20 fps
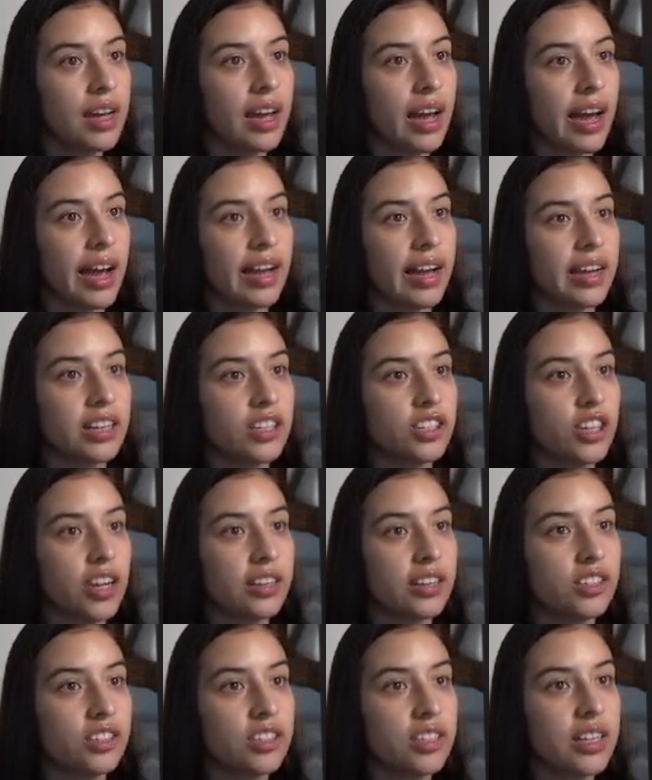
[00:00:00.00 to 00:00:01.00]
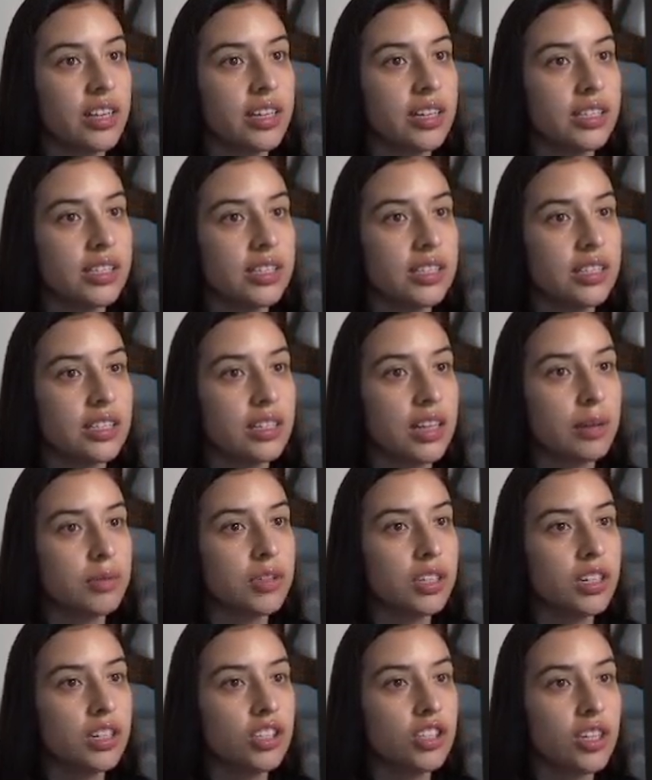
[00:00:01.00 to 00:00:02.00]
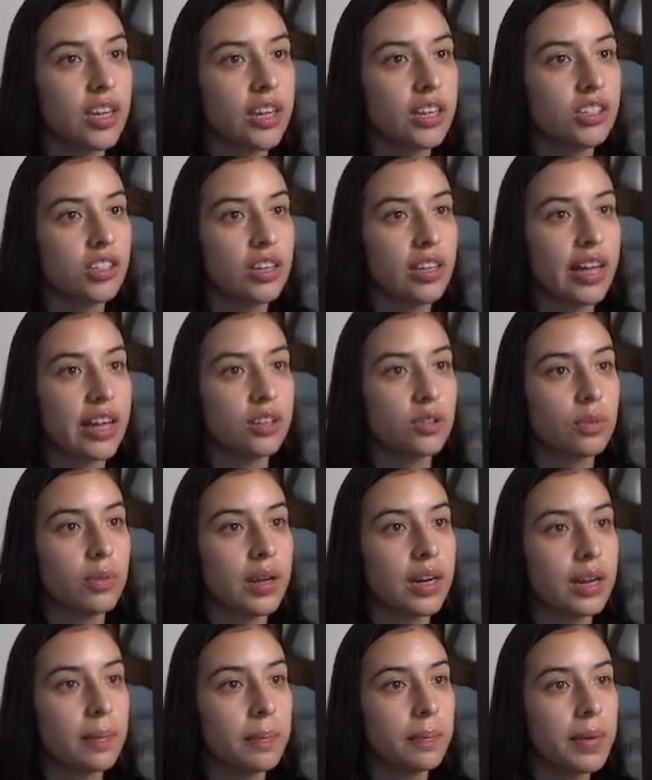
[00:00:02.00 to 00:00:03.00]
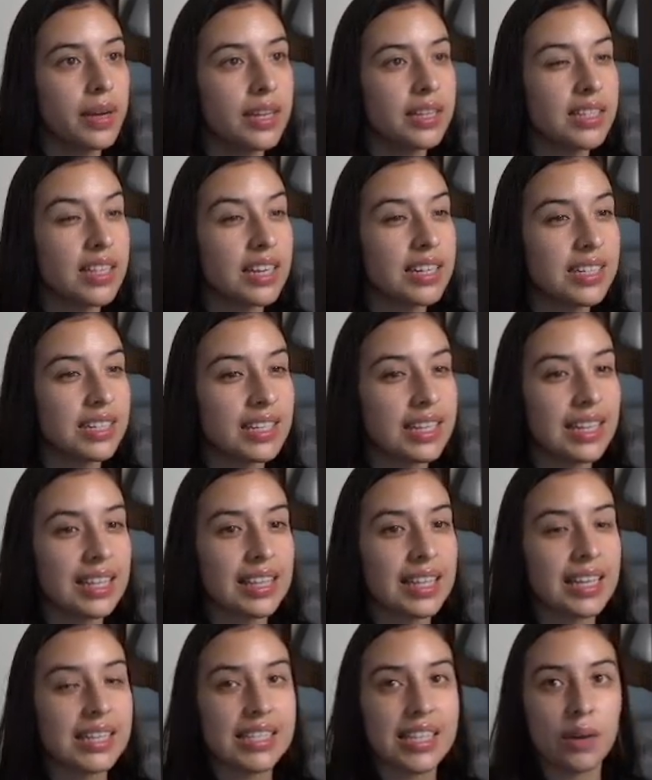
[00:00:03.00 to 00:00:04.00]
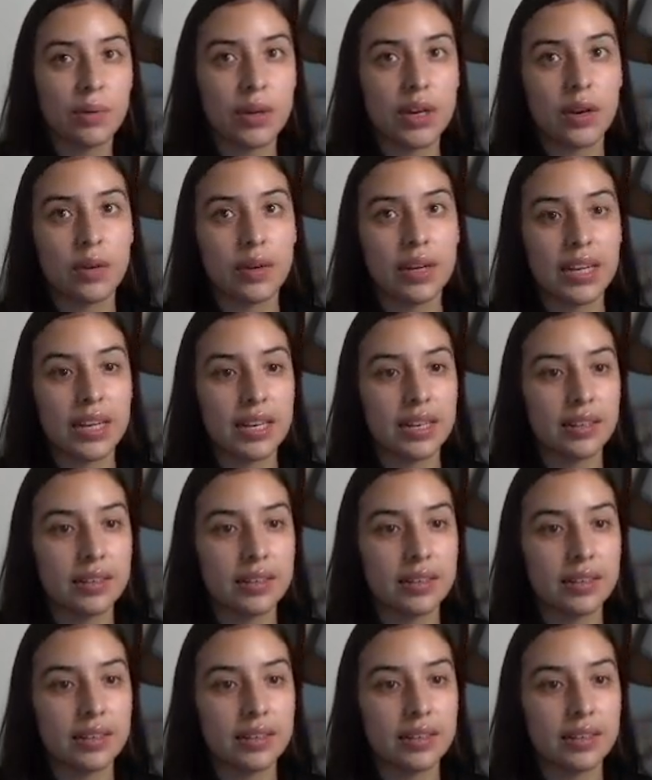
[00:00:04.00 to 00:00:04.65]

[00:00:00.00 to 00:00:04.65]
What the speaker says: I changed this. I'm just going to change the last remaining bits and delete things that we don't need.